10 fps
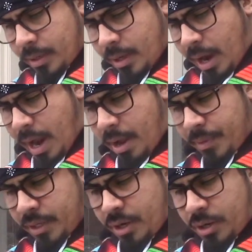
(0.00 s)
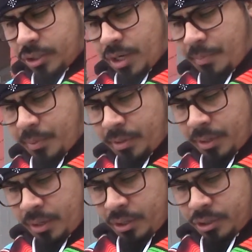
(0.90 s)
I am the good shepherd.
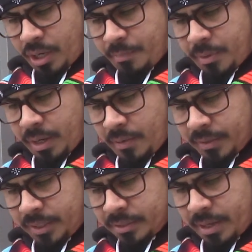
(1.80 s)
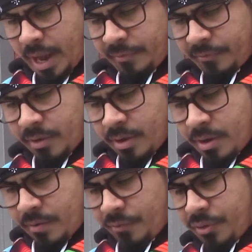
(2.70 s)
The good shepherd giveth his life
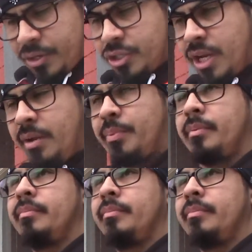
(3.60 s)
for the sheep.